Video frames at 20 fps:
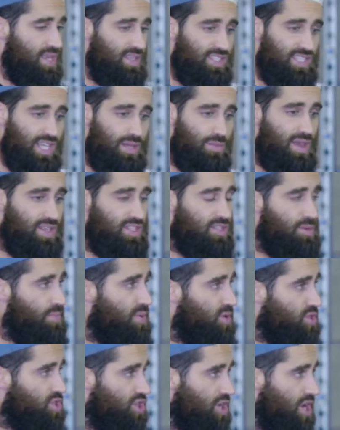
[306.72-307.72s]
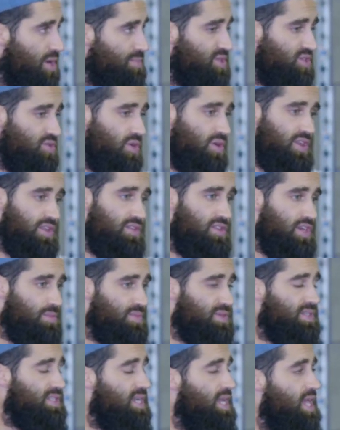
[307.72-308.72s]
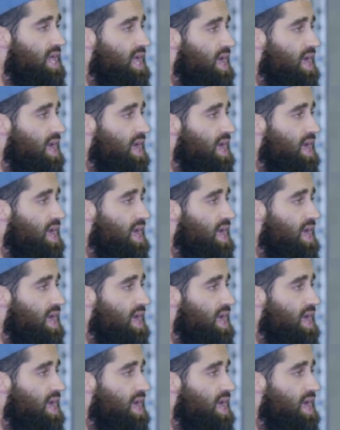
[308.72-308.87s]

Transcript: same as the push-ups or the dips.